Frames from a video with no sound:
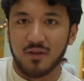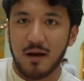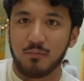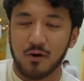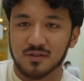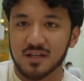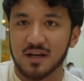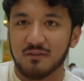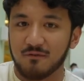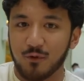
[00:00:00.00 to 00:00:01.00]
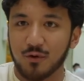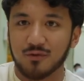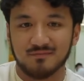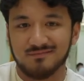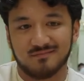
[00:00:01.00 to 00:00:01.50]
all that protein and fruit,
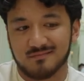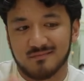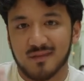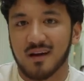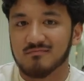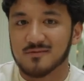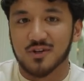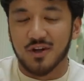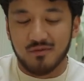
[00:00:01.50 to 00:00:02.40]
chilling.